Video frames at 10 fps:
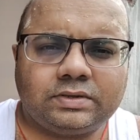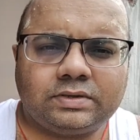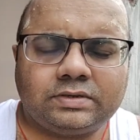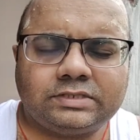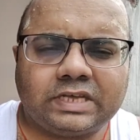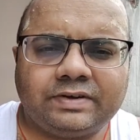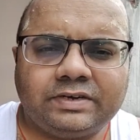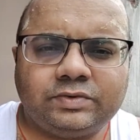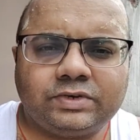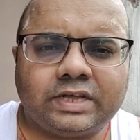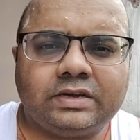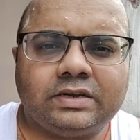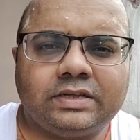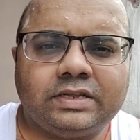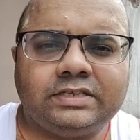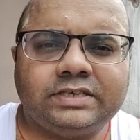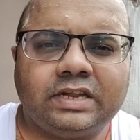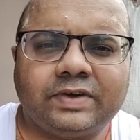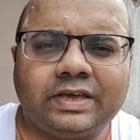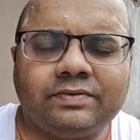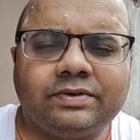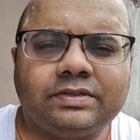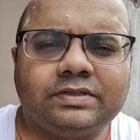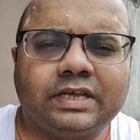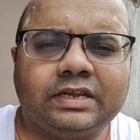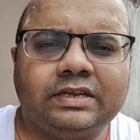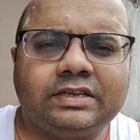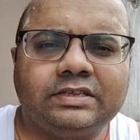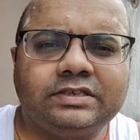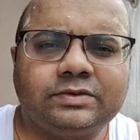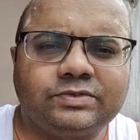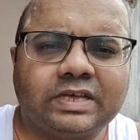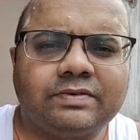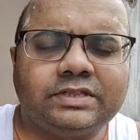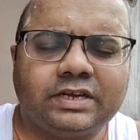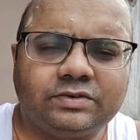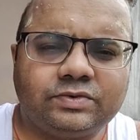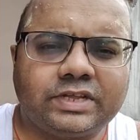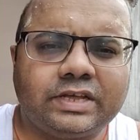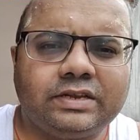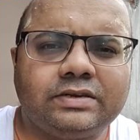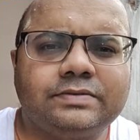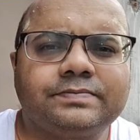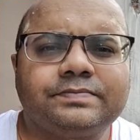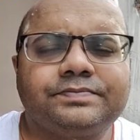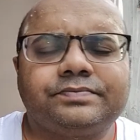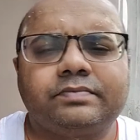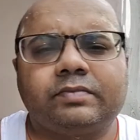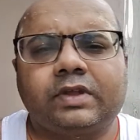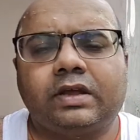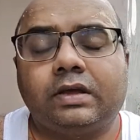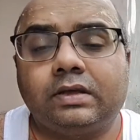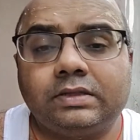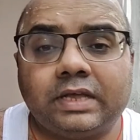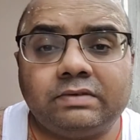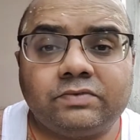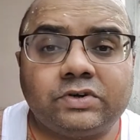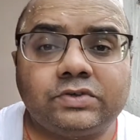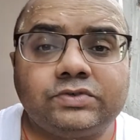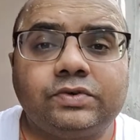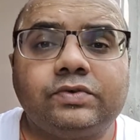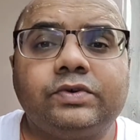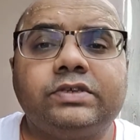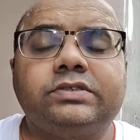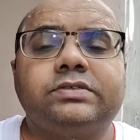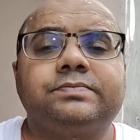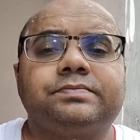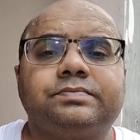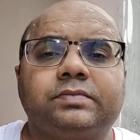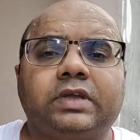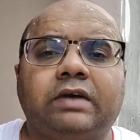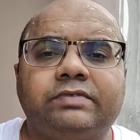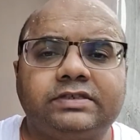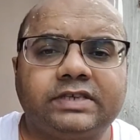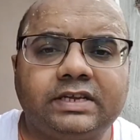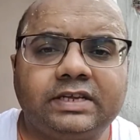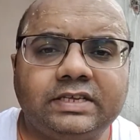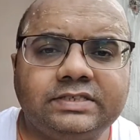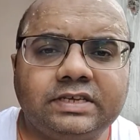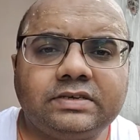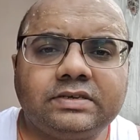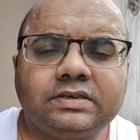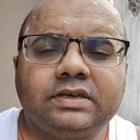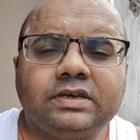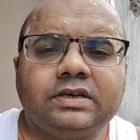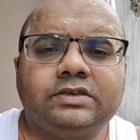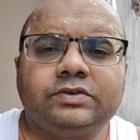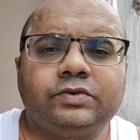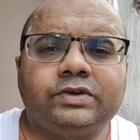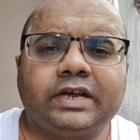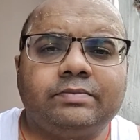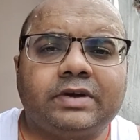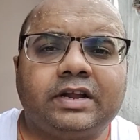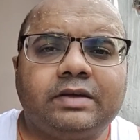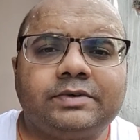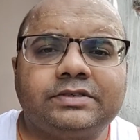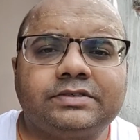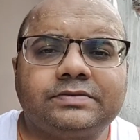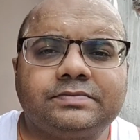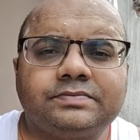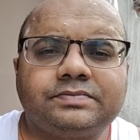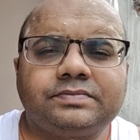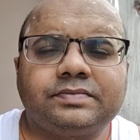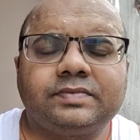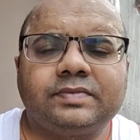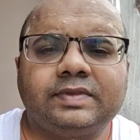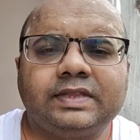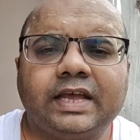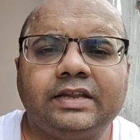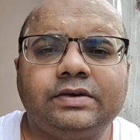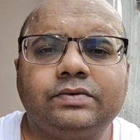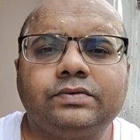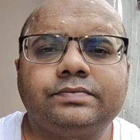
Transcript: 7 to 10. Initially 5, then increase it to 7, then to 10. Then what you should do is, after sun gazing, you do 10 pranayamas. Then you